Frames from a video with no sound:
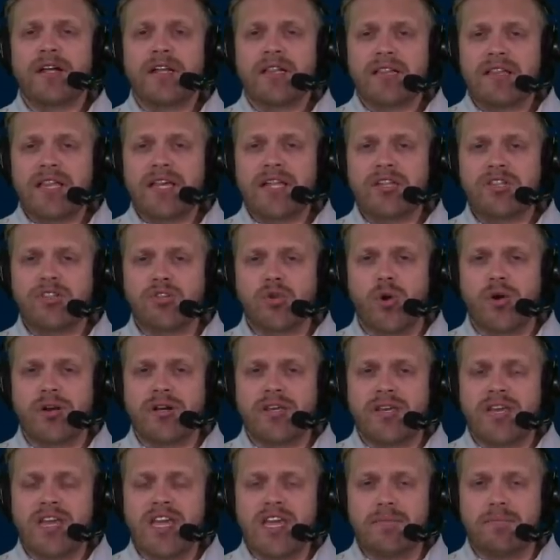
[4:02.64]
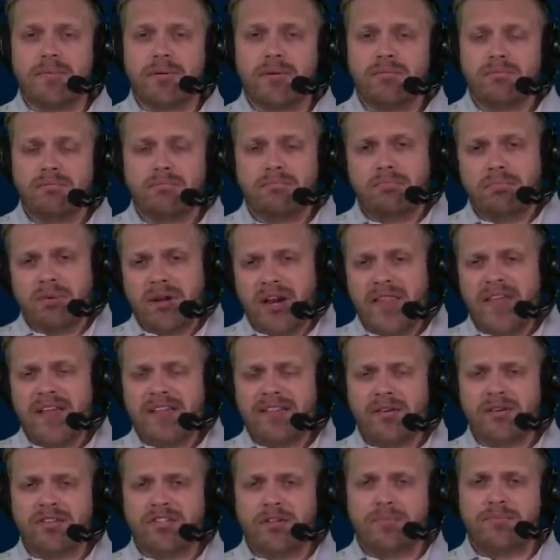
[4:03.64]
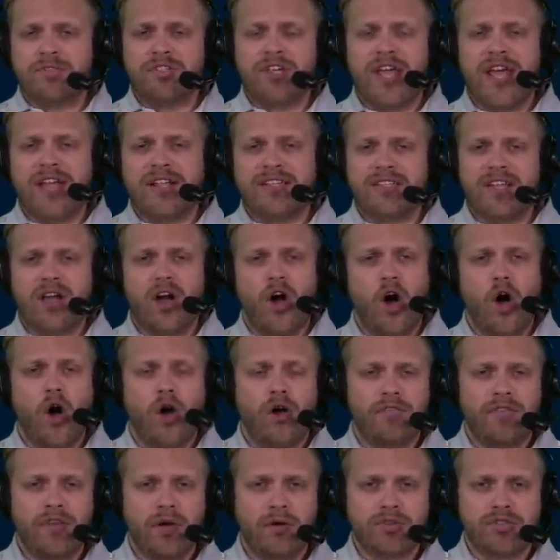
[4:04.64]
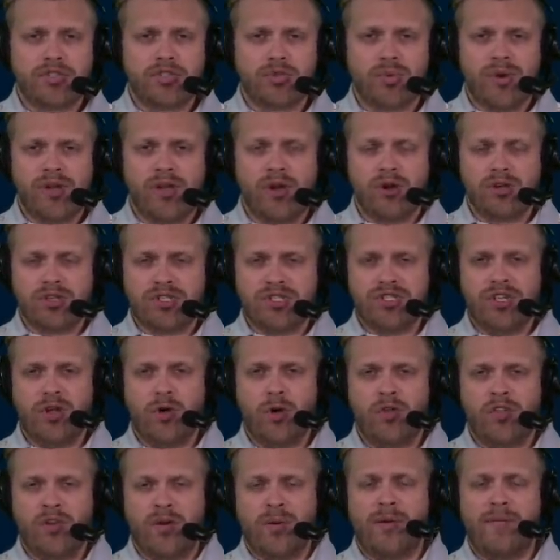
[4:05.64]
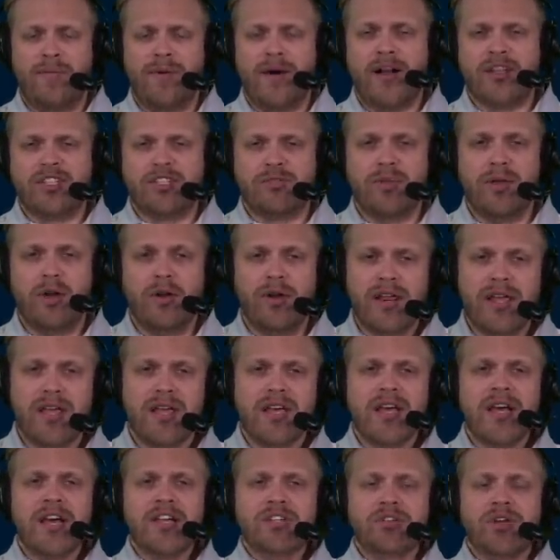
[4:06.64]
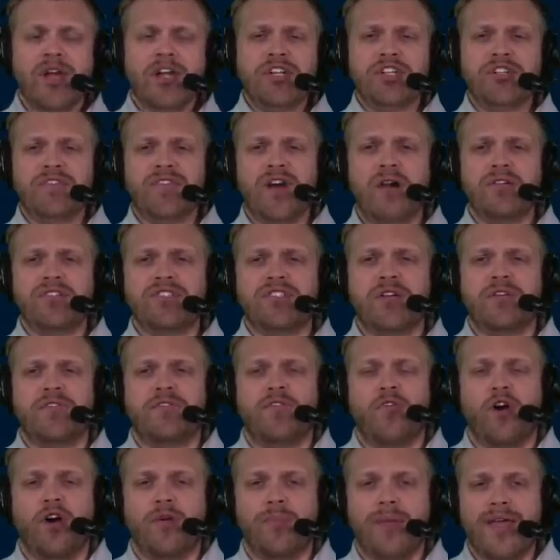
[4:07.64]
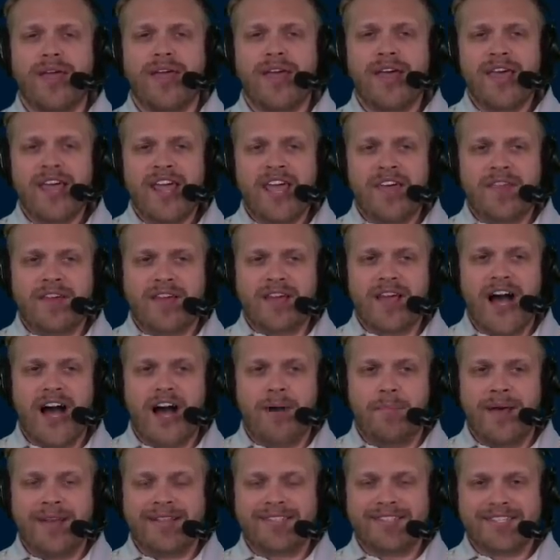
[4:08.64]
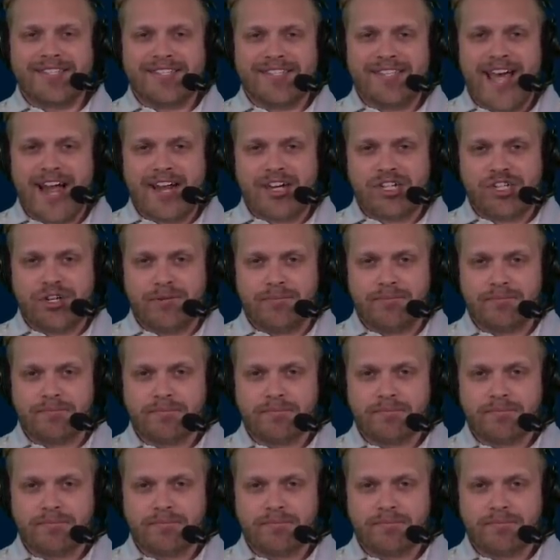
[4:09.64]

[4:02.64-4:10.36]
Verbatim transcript: lean toward keep, but I think there's a chance all of those three are still in the realm of possibility. So get your votes in for me in the comments section.